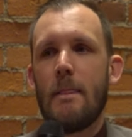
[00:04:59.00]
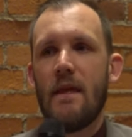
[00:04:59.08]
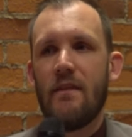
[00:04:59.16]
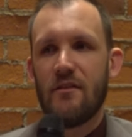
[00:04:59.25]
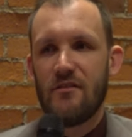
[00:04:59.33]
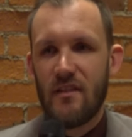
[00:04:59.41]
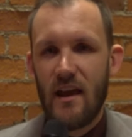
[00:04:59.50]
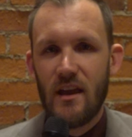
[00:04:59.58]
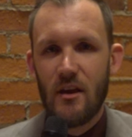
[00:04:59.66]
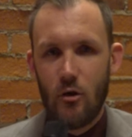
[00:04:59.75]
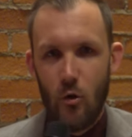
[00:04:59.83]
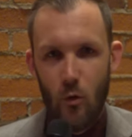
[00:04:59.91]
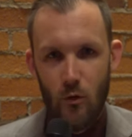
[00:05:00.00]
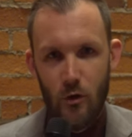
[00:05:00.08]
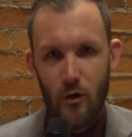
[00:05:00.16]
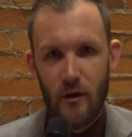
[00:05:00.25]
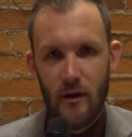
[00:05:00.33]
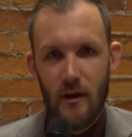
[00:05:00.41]
in the second
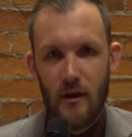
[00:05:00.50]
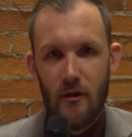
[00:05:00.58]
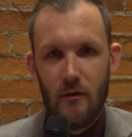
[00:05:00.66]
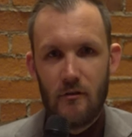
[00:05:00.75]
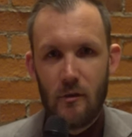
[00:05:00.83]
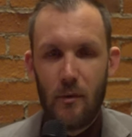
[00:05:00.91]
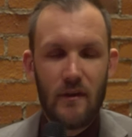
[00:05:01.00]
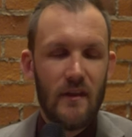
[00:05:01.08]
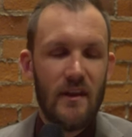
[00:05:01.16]
quarter to bring